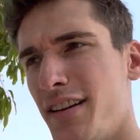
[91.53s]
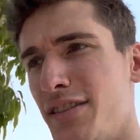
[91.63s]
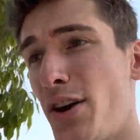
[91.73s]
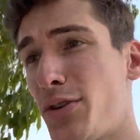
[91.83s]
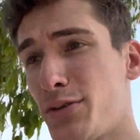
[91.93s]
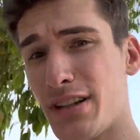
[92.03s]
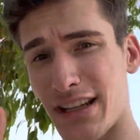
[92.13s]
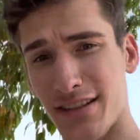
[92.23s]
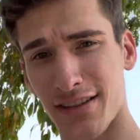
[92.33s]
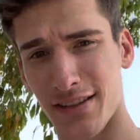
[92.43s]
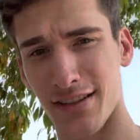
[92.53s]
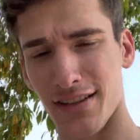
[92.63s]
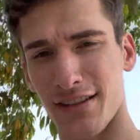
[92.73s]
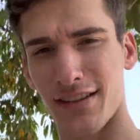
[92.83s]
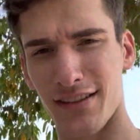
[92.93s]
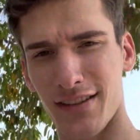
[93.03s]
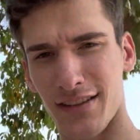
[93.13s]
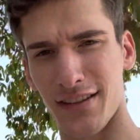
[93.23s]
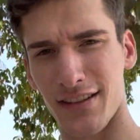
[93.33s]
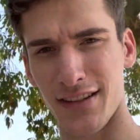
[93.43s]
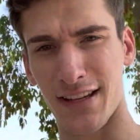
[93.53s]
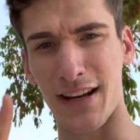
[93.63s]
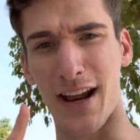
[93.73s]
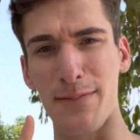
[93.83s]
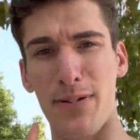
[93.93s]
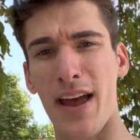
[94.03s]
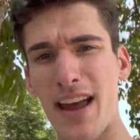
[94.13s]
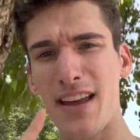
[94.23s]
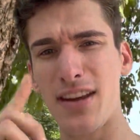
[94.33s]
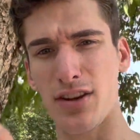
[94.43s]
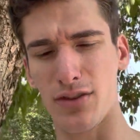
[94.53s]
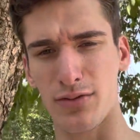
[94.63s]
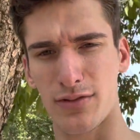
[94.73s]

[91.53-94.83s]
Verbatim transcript: Not only can I pay you